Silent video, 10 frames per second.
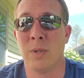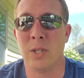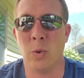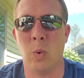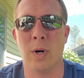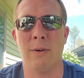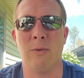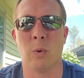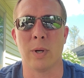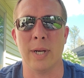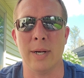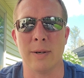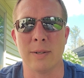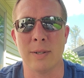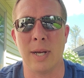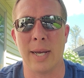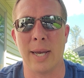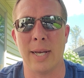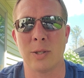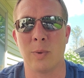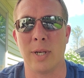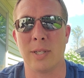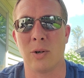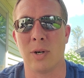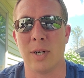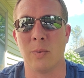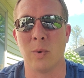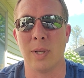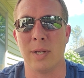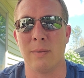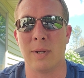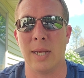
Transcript: 24 years, I guess, when I started to really get